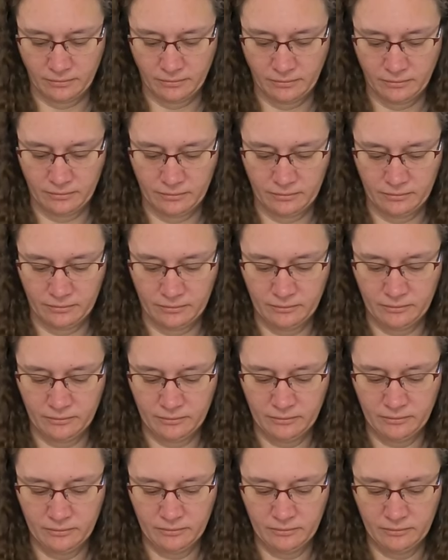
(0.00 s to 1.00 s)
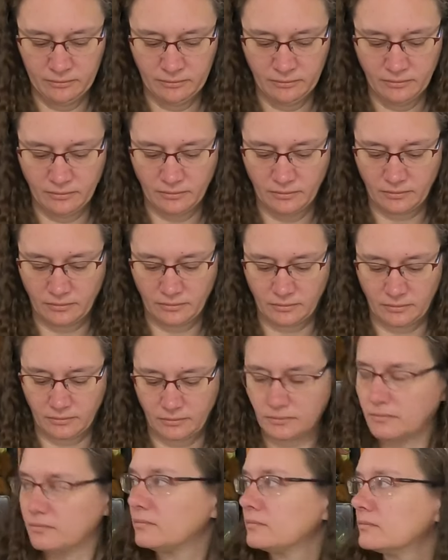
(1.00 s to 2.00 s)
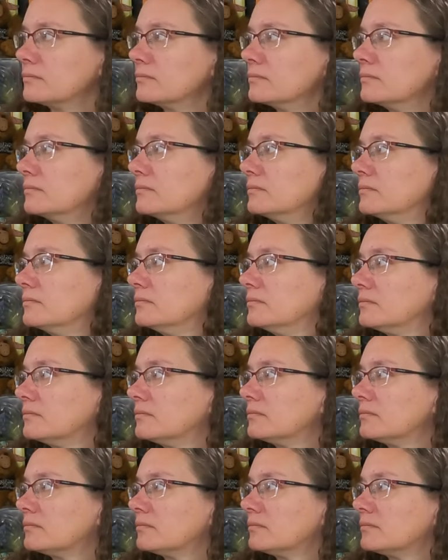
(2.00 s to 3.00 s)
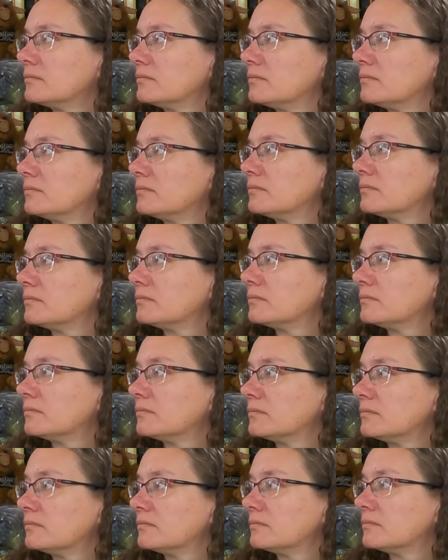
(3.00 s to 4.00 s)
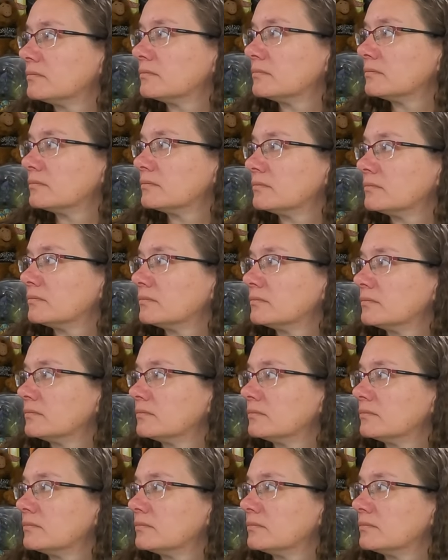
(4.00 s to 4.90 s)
[no speech]